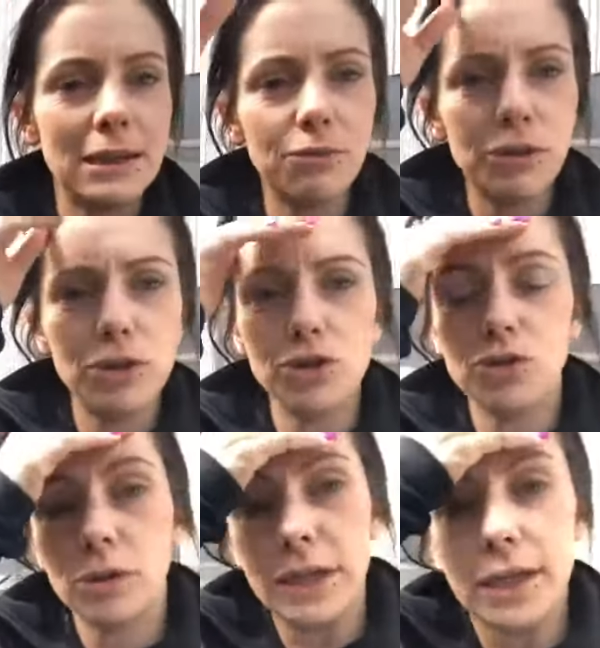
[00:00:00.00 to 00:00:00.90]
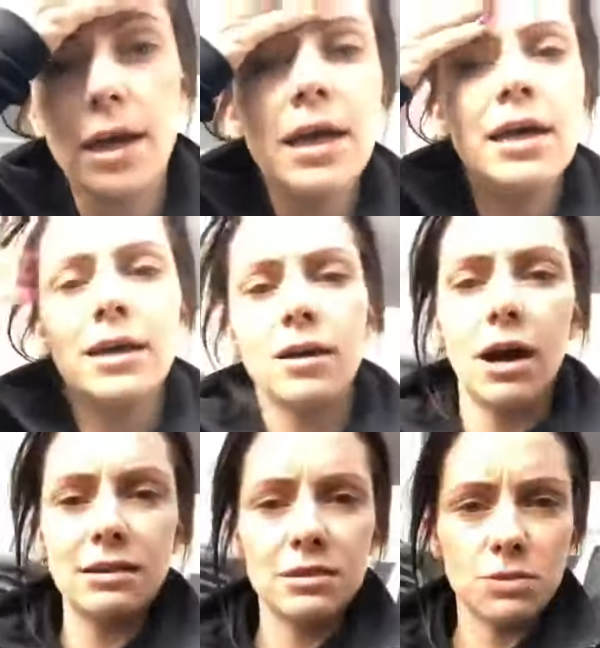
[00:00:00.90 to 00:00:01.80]
down for you to join.
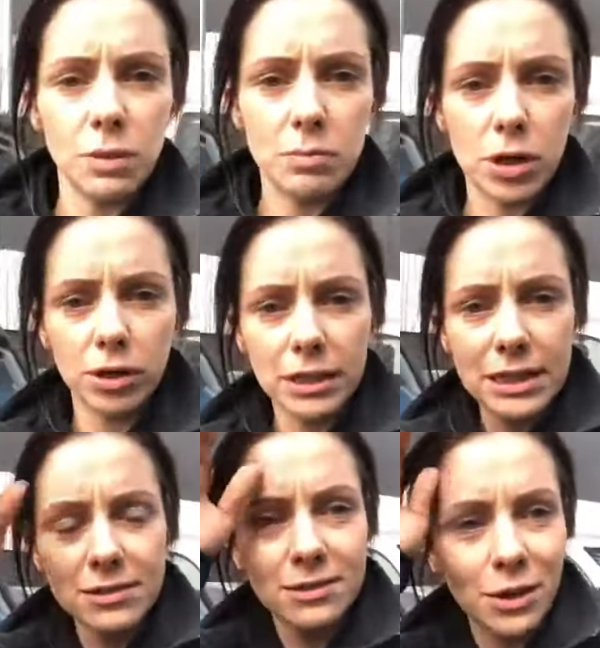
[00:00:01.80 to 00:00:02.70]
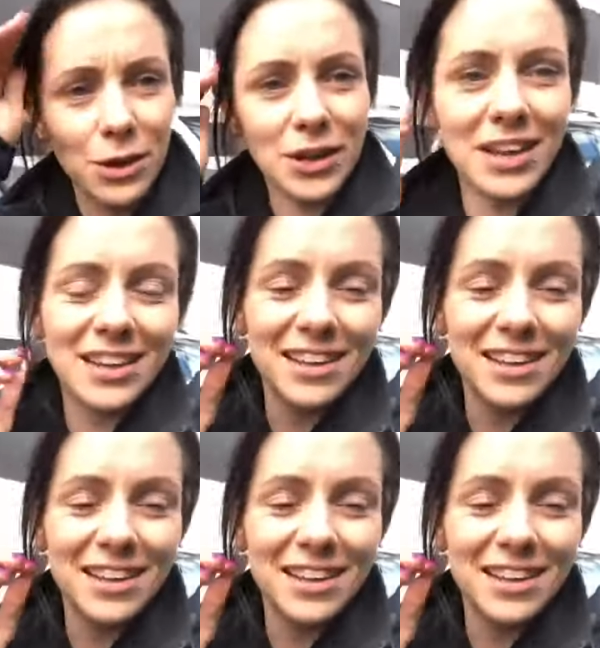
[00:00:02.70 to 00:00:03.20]
Guys, it's women only. So,